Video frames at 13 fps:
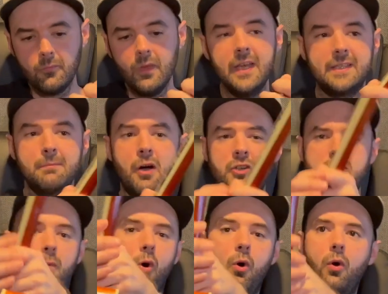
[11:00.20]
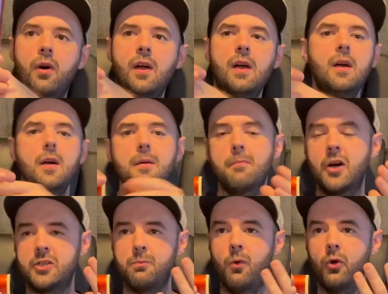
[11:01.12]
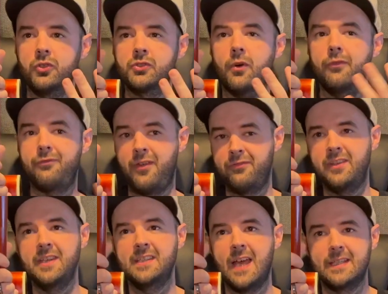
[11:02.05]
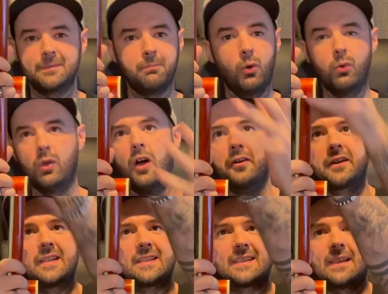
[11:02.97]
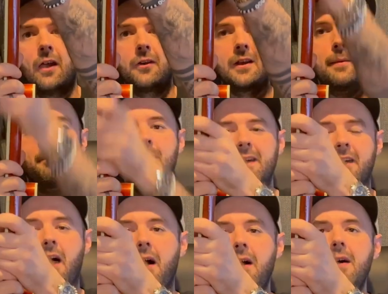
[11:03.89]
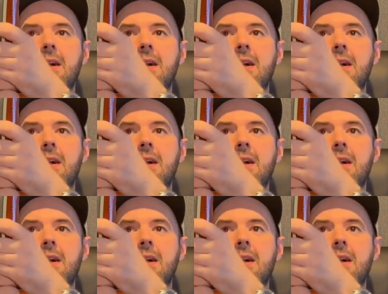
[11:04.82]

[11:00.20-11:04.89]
is much more sort of 50s Les Paul like. It's slightly bigger,